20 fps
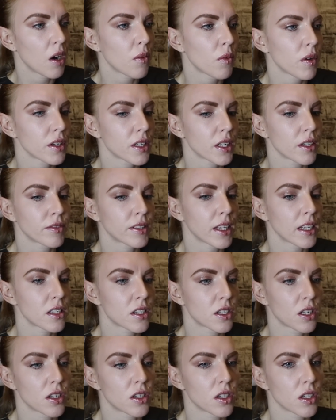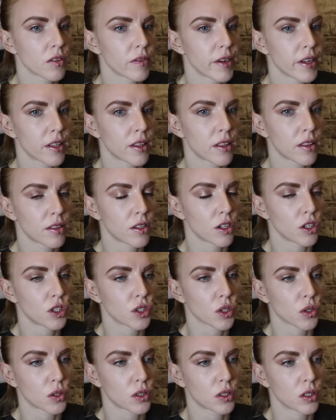I wonder if that's to do with the
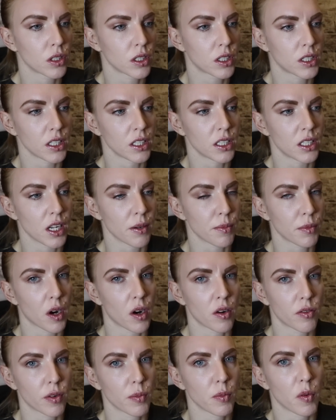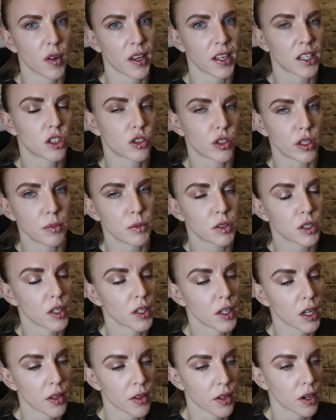shock to the system going from one extreme to
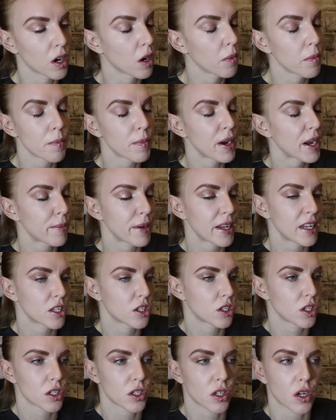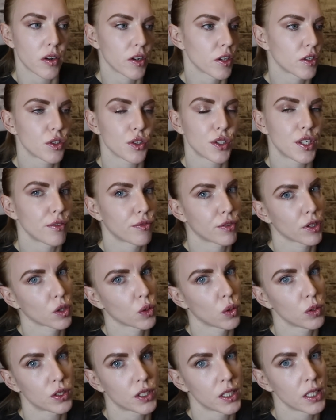another, or maybe it's just going to different
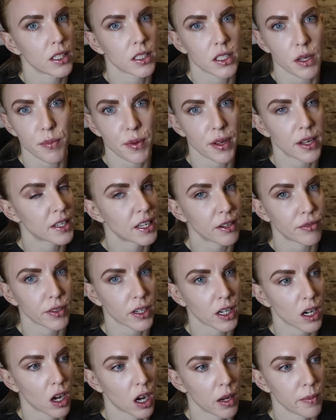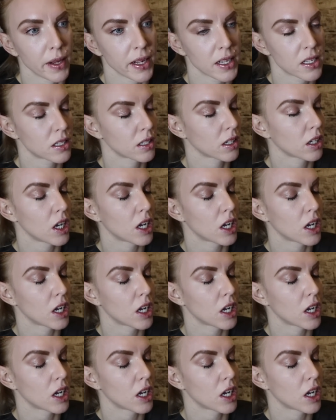continents and different climates.